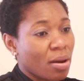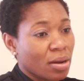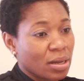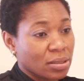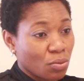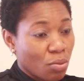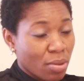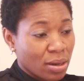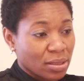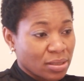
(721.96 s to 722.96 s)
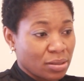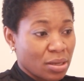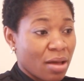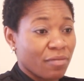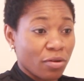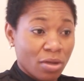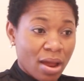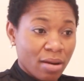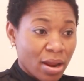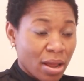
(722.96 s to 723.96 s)
married as a woman and still have your
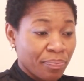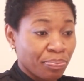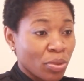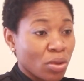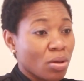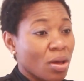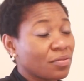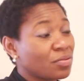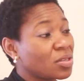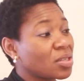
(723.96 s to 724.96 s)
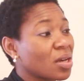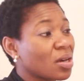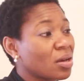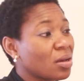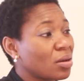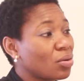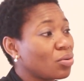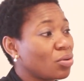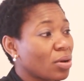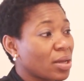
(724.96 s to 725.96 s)
career, you have to check
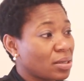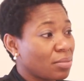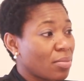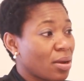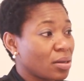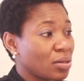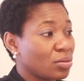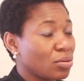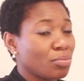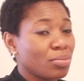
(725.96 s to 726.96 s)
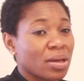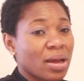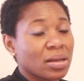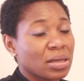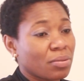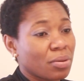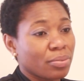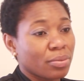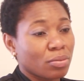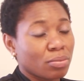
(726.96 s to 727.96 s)
who you're getting married to. Don't be carried away,
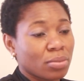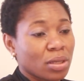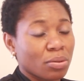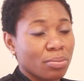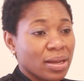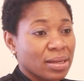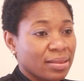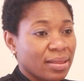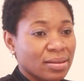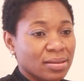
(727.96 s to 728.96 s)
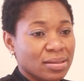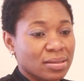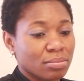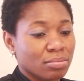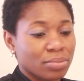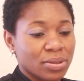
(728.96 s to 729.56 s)
by the things,